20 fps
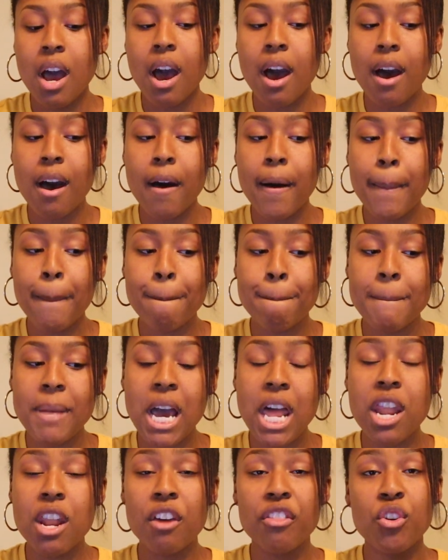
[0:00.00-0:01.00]

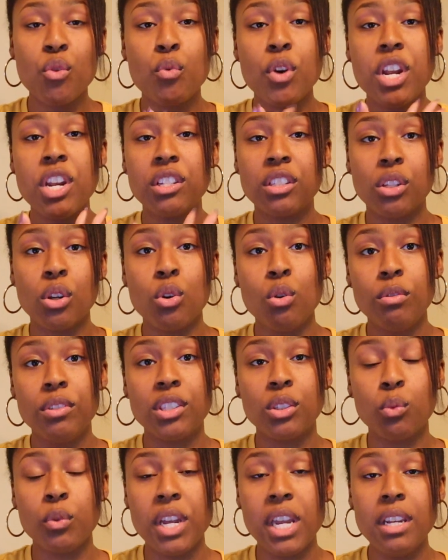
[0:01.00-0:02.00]
Another one is
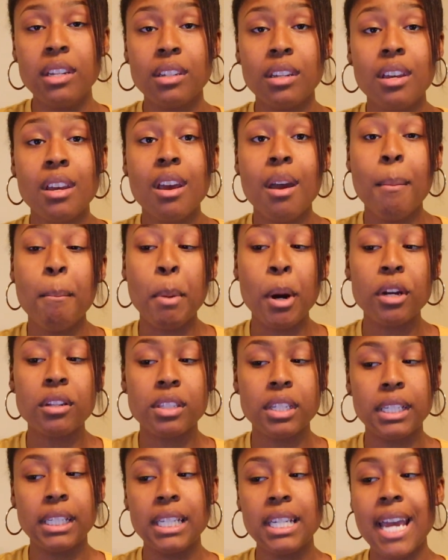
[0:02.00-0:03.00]
Hootsuite.
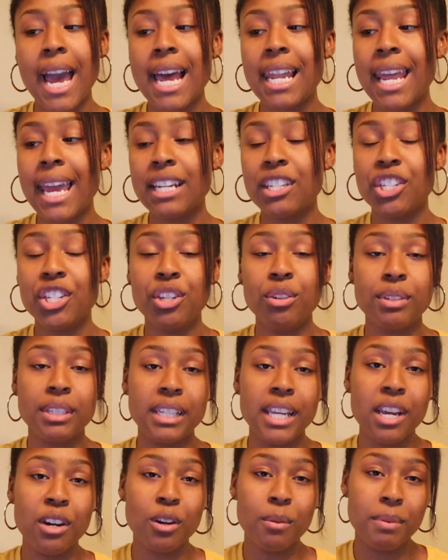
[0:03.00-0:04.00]
Personally, I like to use
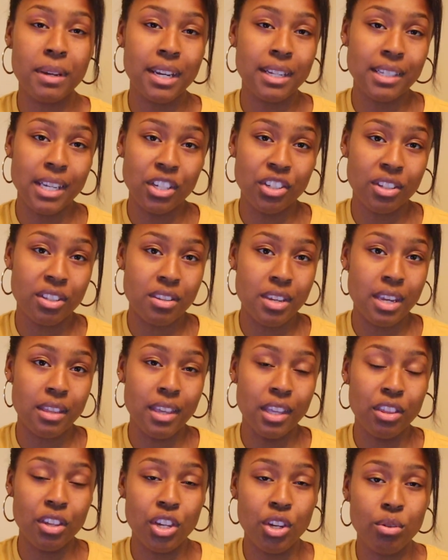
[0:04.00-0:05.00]
Later because I just
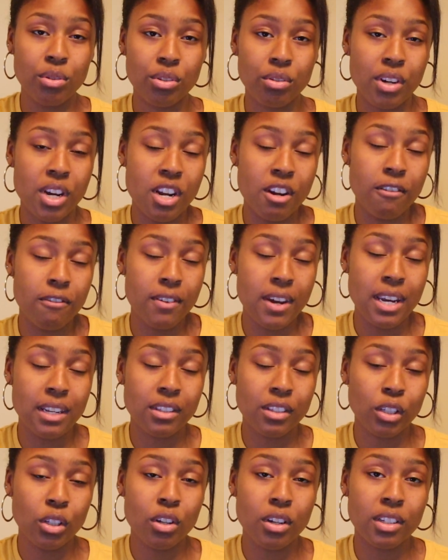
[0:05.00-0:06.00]
think that the user
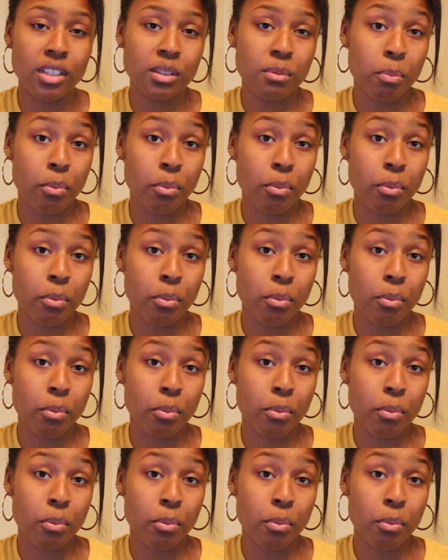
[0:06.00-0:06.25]
interface looks